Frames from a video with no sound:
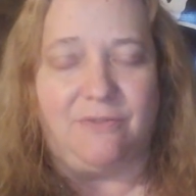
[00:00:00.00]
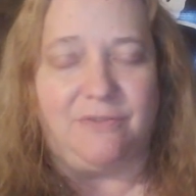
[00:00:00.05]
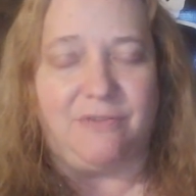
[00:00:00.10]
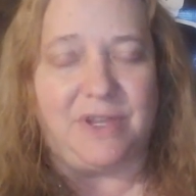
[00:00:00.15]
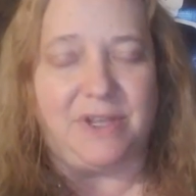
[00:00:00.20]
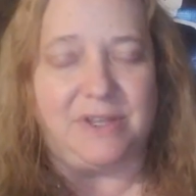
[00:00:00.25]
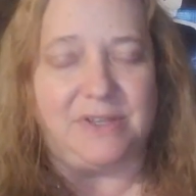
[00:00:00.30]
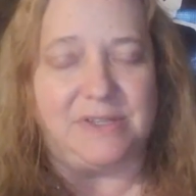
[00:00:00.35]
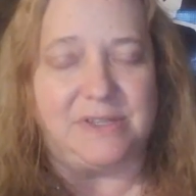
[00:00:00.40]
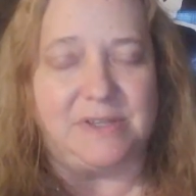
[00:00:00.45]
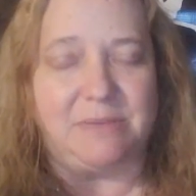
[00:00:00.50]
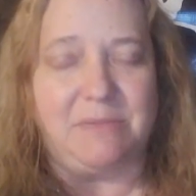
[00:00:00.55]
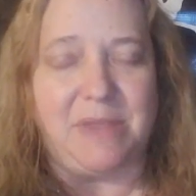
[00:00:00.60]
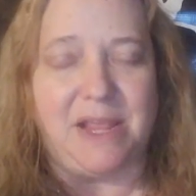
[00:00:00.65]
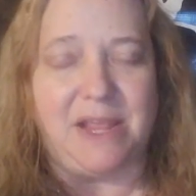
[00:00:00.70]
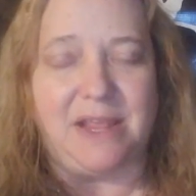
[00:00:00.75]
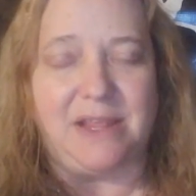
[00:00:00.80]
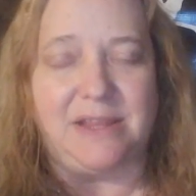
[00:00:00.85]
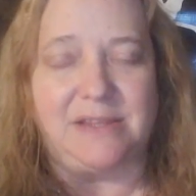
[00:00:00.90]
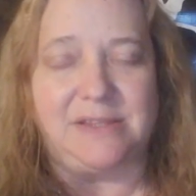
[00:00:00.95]
Feels
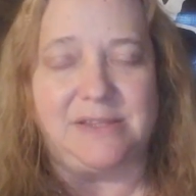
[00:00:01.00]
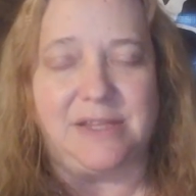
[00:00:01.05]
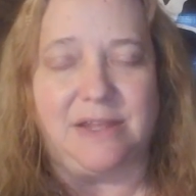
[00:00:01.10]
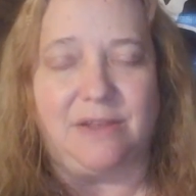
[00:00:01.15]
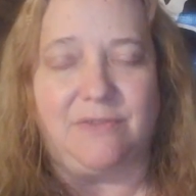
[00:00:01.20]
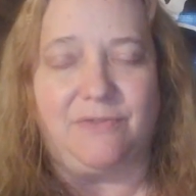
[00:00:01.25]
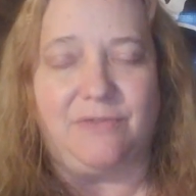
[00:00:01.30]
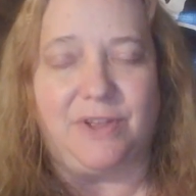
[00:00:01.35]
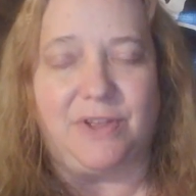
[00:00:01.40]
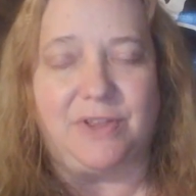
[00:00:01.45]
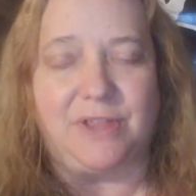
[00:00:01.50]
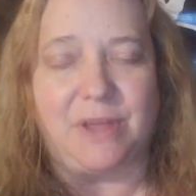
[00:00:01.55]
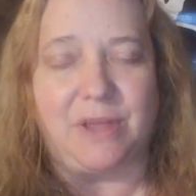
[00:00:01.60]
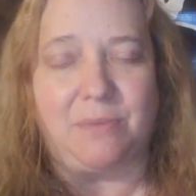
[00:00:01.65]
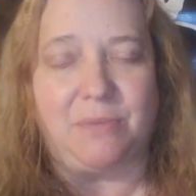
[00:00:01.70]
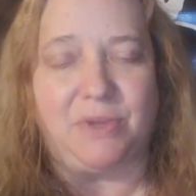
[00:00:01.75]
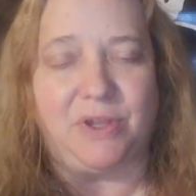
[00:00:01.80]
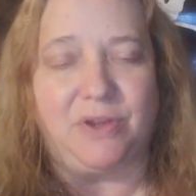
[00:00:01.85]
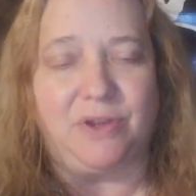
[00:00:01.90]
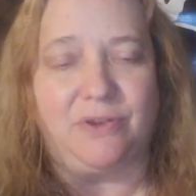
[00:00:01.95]
amazing. Feel
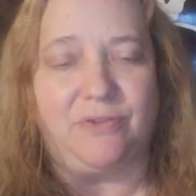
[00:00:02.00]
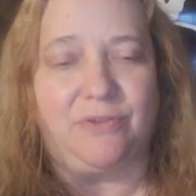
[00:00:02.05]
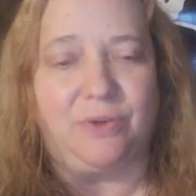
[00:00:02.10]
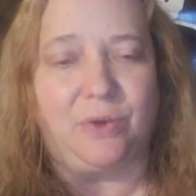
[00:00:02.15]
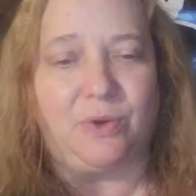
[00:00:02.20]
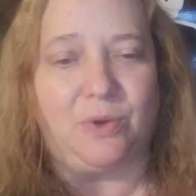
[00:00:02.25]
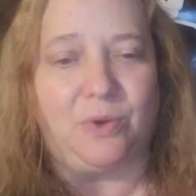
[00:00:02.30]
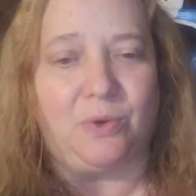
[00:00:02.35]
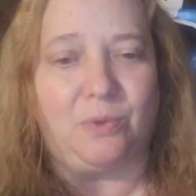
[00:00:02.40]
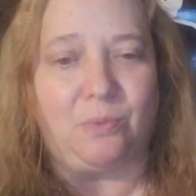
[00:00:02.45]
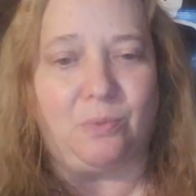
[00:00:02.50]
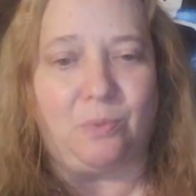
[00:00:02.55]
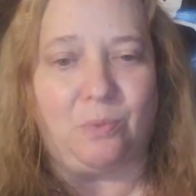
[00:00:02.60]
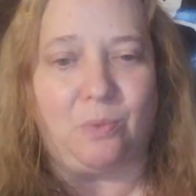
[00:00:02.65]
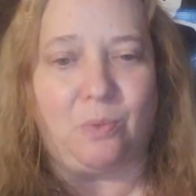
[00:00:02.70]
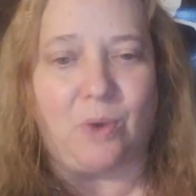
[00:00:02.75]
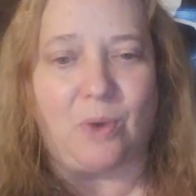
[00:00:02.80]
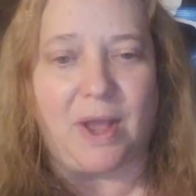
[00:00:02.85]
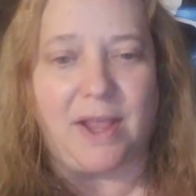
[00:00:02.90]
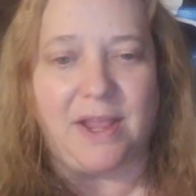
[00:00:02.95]
that beautiful
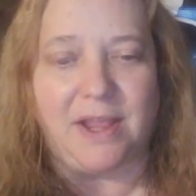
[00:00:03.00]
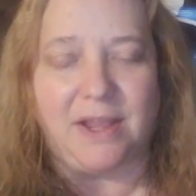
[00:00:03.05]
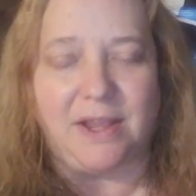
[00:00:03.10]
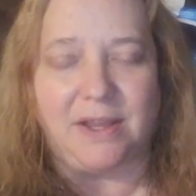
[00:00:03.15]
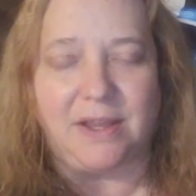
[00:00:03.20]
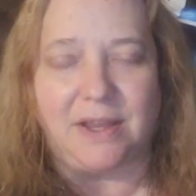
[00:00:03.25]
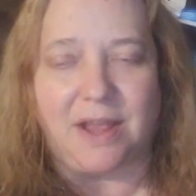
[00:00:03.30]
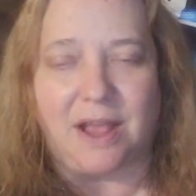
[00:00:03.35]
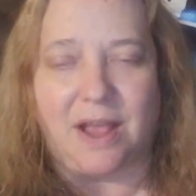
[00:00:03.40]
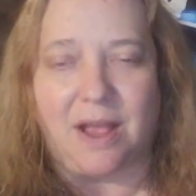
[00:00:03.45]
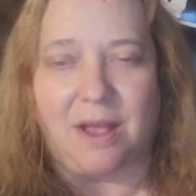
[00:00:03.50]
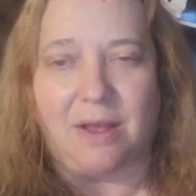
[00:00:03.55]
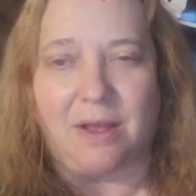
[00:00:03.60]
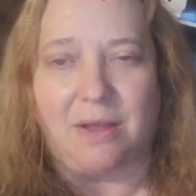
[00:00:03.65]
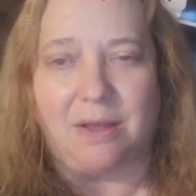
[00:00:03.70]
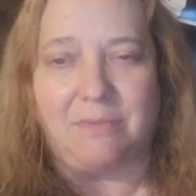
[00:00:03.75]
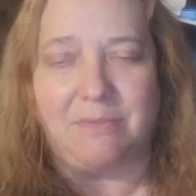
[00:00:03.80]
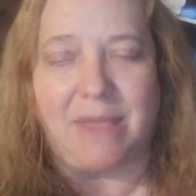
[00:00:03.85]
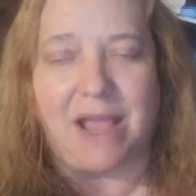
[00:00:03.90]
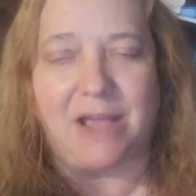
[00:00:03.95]
white
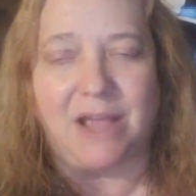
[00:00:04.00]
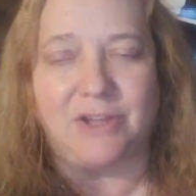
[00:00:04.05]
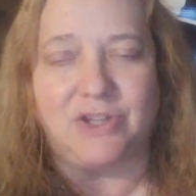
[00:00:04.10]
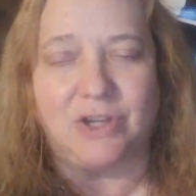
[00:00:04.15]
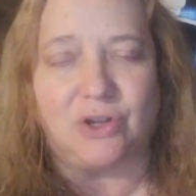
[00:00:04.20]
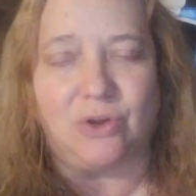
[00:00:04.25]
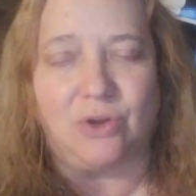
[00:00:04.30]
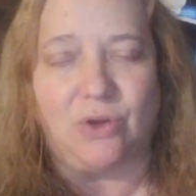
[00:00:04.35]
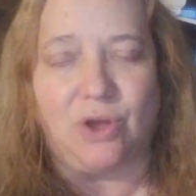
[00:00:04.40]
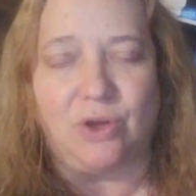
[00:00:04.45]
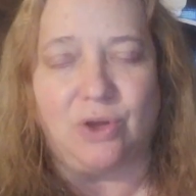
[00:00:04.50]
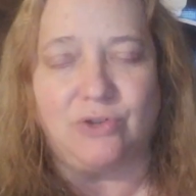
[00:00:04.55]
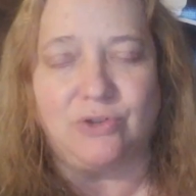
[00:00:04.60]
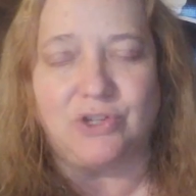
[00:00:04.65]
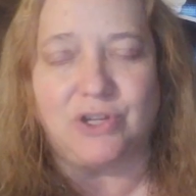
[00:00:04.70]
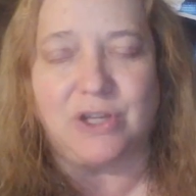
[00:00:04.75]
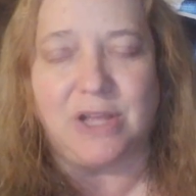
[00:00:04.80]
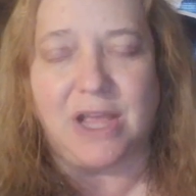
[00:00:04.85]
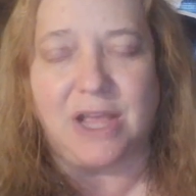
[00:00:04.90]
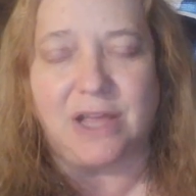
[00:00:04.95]
uh, magical
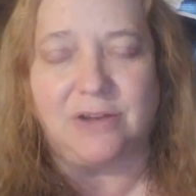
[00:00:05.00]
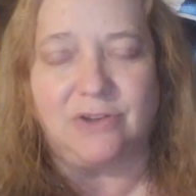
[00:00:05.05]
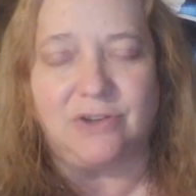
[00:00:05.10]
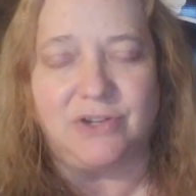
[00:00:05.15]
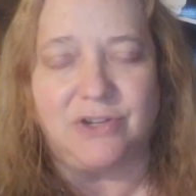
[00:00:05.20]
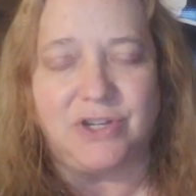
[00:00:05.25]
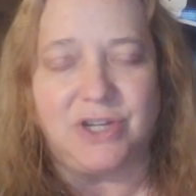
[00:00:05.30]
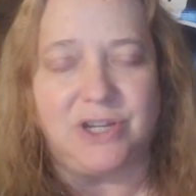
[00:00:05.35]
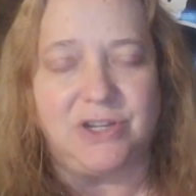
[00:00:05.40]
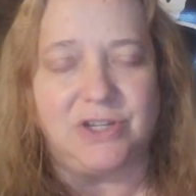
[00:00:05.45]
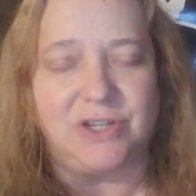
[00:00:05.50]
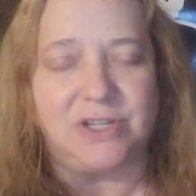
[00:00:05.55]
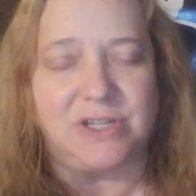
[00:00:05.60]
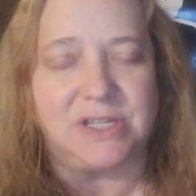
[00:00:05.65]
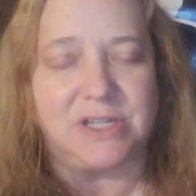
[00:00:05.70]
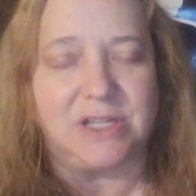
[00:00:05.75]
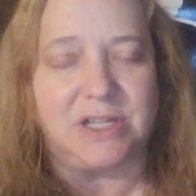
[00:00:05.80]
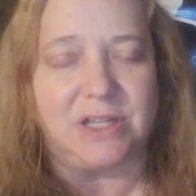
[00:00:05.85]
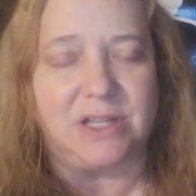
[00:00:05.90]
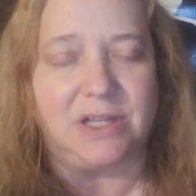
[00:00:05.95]
ocean energy,
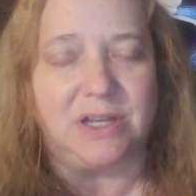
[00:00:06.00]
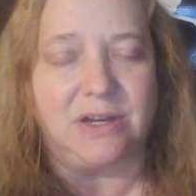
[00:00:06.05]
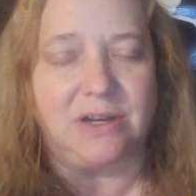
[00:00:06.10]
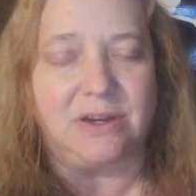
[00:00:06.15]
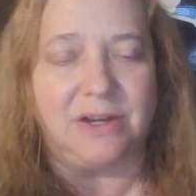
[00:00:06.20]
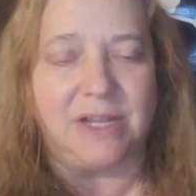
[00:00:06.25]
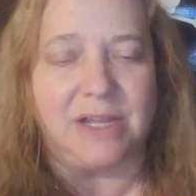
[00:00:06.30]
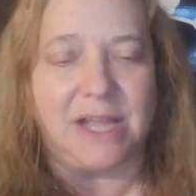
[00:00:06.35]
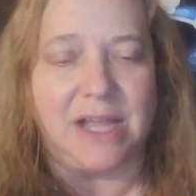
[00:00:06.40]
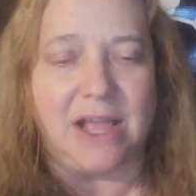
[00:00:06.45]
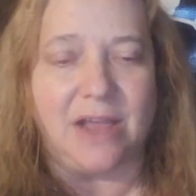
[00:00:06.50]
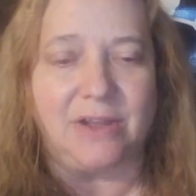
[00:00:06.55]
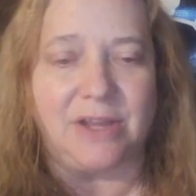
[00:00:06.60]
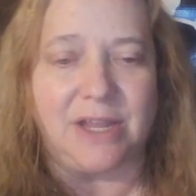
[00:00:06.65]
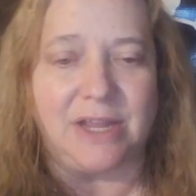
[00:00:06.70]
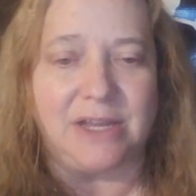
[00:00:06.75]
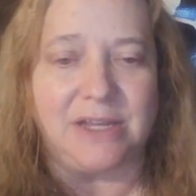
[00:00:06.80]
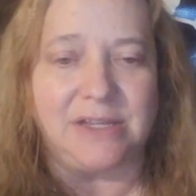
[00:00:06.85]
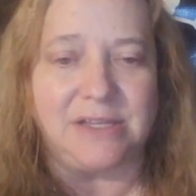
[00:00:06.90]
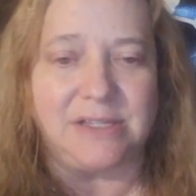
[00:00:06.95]
just clearing out
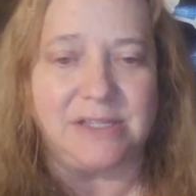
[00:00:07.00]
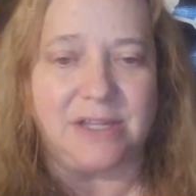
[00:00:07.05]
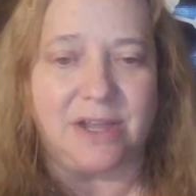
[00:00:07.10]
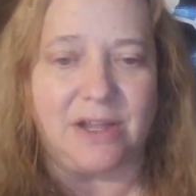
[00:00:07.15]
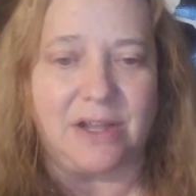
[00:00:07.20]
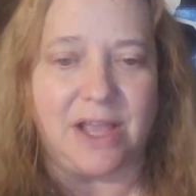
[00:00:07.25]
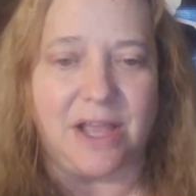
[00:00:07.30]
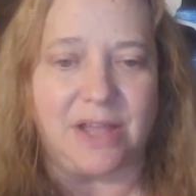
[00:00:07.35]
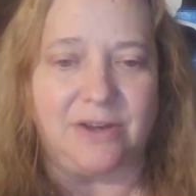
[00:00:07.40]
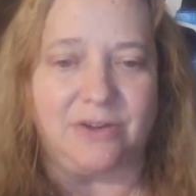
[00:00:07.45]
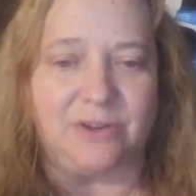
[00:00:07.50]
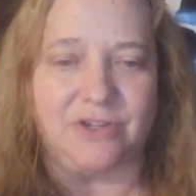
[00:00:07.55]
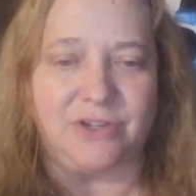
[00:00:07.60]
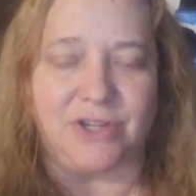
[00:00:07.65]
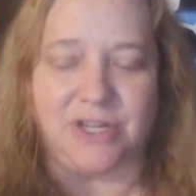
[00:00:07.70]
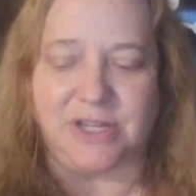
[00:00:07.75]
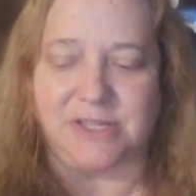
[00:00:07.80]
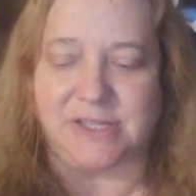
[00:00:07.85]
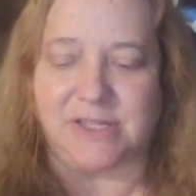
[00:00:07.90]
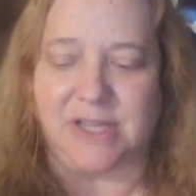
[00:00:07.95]
any stuck
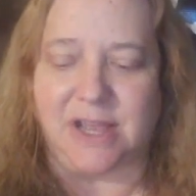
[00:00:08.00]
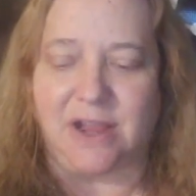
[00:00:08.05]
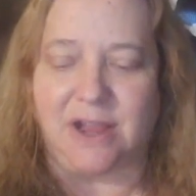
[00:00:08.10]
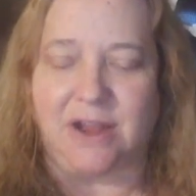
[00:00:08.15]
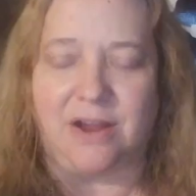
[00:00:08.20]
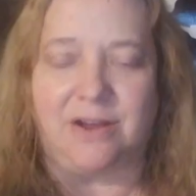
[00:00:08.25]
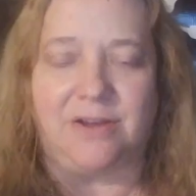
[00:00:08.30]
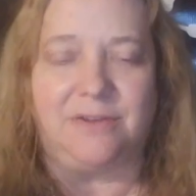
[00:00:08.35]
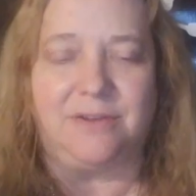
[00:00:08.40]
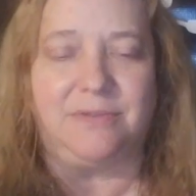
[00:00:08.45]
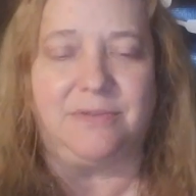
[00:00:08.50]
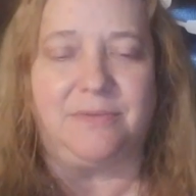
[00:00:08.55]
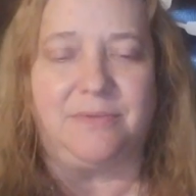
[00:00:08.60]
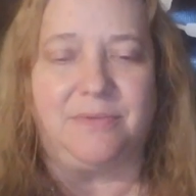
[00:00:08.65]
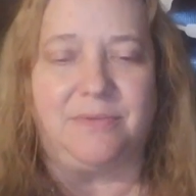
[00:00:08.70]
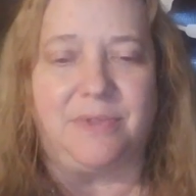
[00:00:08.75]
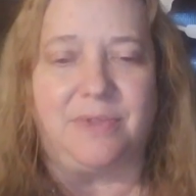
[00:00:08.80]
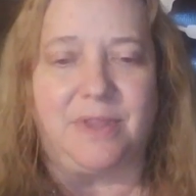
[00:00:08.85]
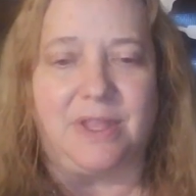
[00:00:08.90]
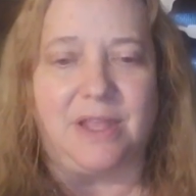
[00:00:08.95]
energies there.
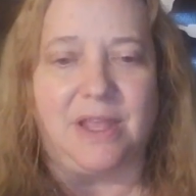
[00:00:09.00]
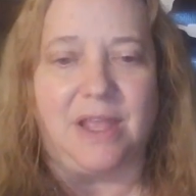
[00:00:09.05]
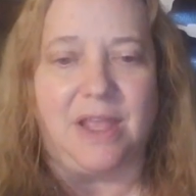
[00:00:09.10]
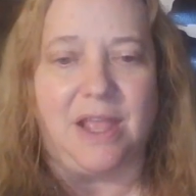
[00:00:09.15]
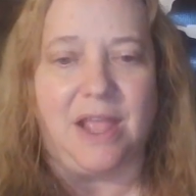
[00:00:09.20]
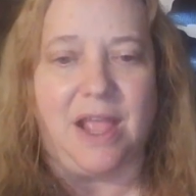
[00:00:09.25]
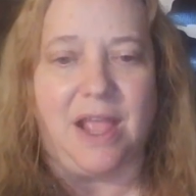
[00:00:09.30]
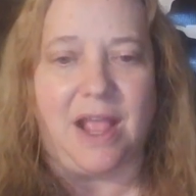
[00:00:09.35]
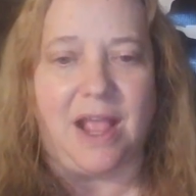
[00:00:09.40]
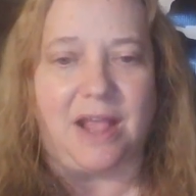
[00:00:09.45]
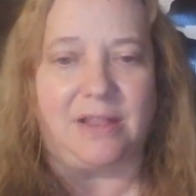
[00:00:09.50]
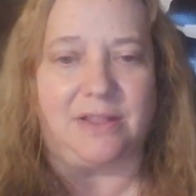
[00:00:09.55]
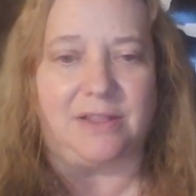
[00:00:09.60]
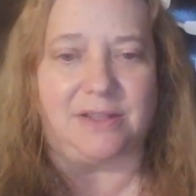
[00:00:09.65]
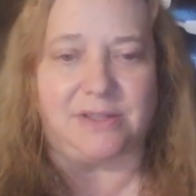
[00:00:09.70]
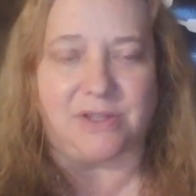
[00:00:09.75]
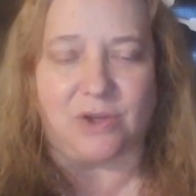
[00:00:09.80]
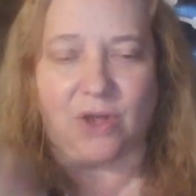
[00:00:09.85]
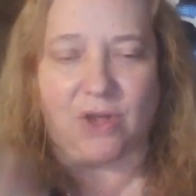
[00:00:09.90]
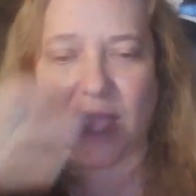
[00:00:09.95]
And
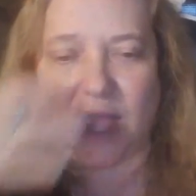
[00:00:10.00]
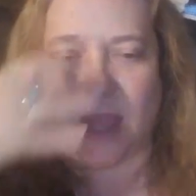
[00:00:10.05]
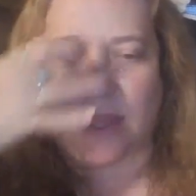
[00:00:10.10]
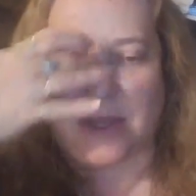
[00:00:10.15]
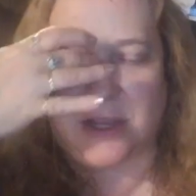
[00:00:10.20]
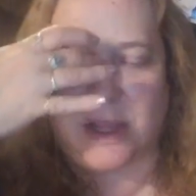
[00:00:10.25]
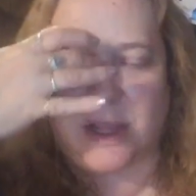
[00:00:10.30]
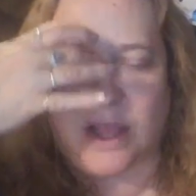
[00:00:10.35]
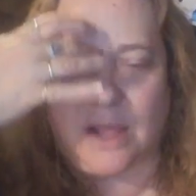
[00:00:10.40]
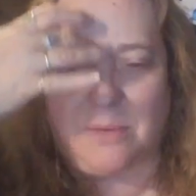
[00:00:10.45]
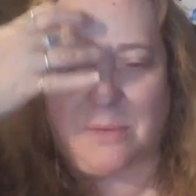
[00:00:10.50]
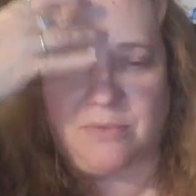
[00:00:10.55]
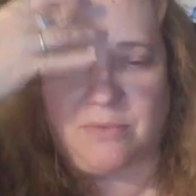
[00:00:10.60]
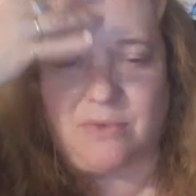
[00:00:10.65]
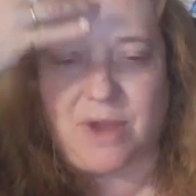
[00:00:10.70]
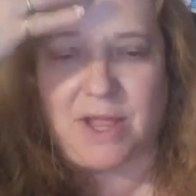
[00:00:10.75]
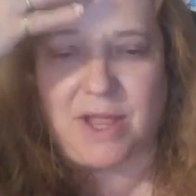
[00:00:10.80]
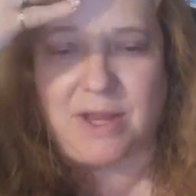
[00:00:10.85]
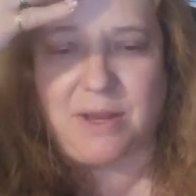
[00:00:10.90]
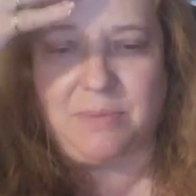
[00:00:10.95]
let's go ahead and come
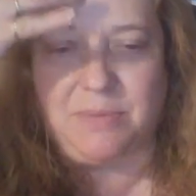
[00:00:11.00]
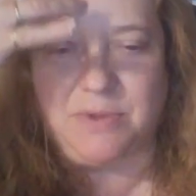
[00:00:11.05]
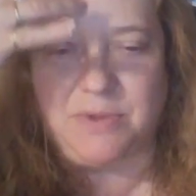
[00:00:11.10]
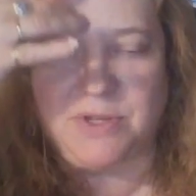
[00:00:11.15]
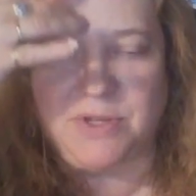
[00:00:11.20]
right up